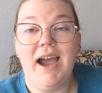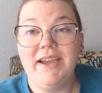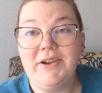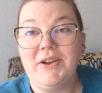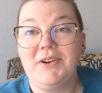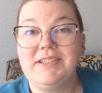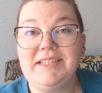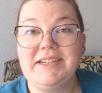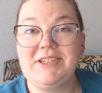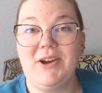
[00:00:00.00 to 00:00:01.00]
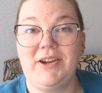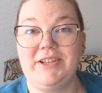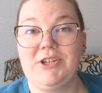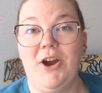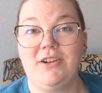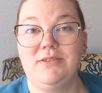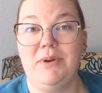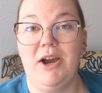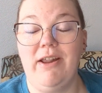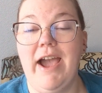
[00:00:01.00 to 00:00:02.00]
I got on TikTok and talked
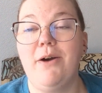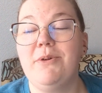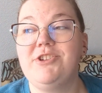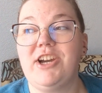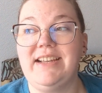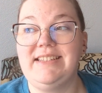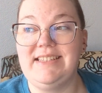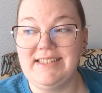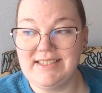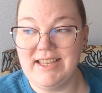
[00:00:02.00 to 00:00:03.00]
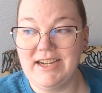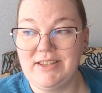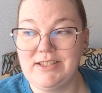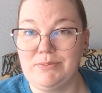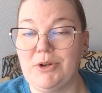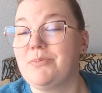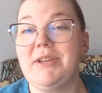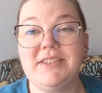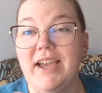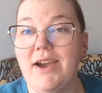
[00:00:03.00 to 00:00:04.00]
about how much I disliked this book,
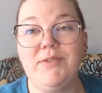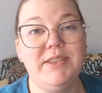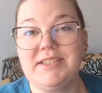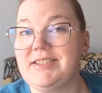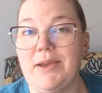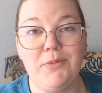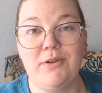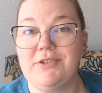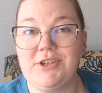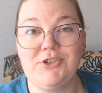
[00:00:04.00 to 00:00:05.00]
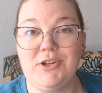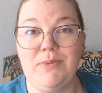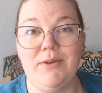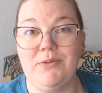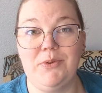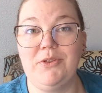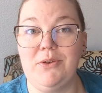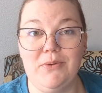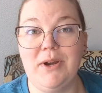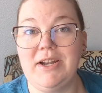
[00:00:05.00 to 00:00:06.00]
basically having this same conversation I'm having with
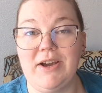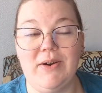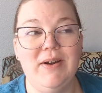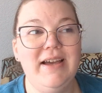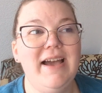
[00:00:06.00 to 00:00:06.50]
you right now.